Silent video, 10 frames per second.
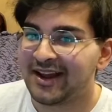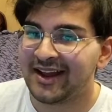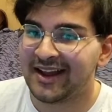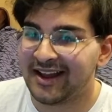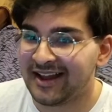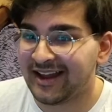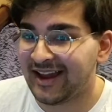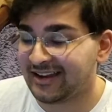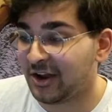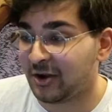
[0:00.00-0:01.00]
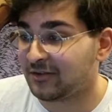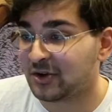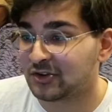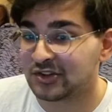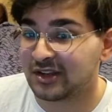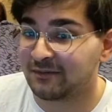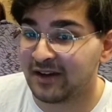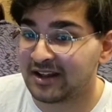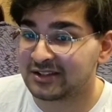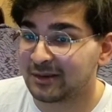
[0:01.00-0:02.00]
And you know, if you can just
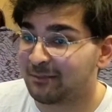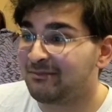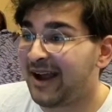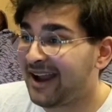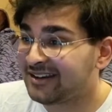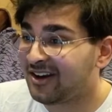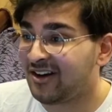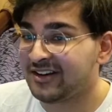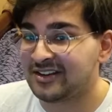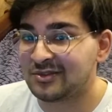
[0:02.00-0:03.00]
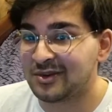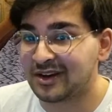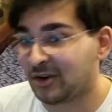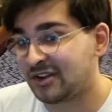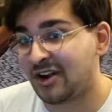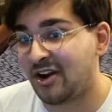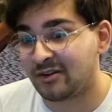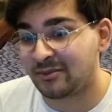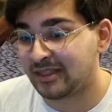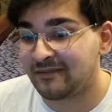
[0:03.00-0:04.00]
convert some bad card into a good card
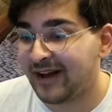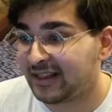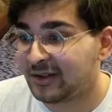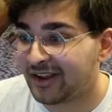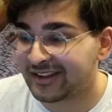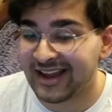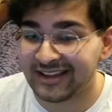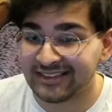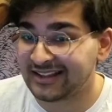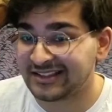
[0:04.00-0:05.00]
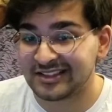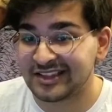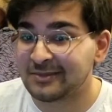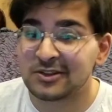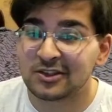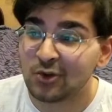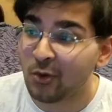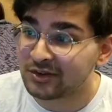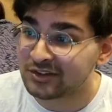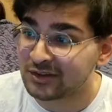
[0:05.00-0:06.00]
with value like that, that seems
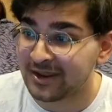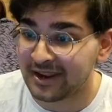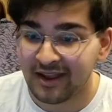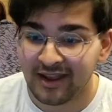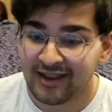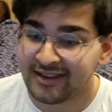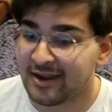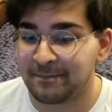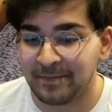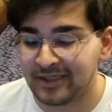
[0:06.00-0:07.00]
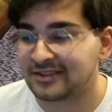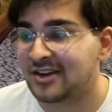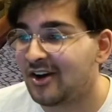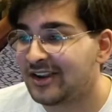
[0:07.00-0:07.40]
stonks to me. Yep, this card